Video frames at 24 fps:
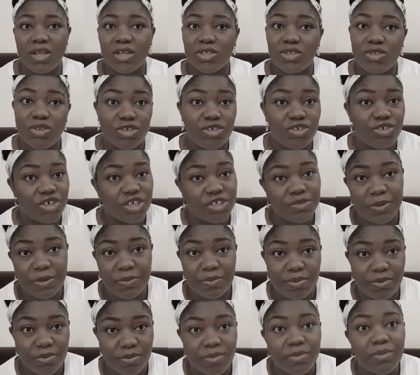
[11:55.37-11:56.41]
don't judge
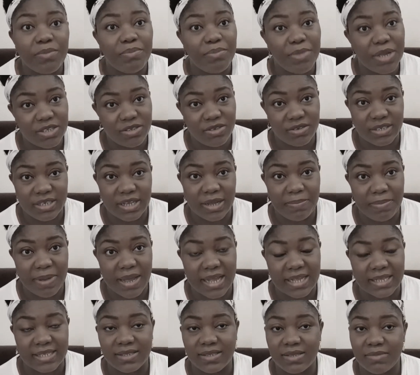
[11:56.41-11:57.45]
people based on their
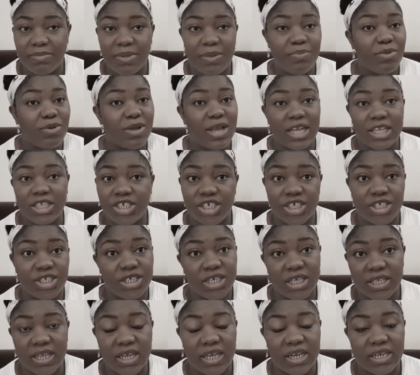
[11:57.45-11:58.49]
past. People can change
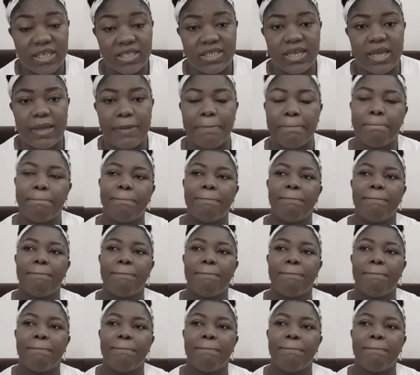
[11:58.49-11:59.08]
at any time.